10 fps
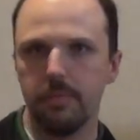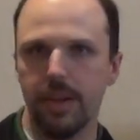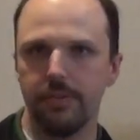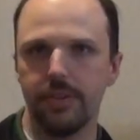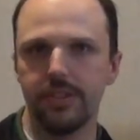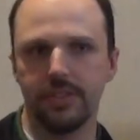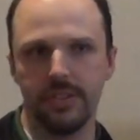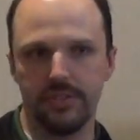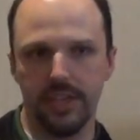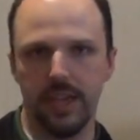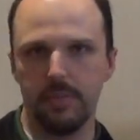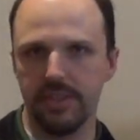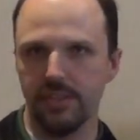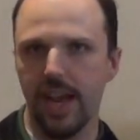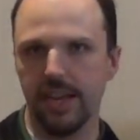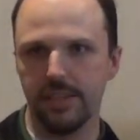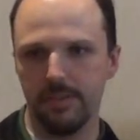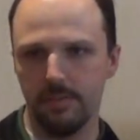benefits and the same exact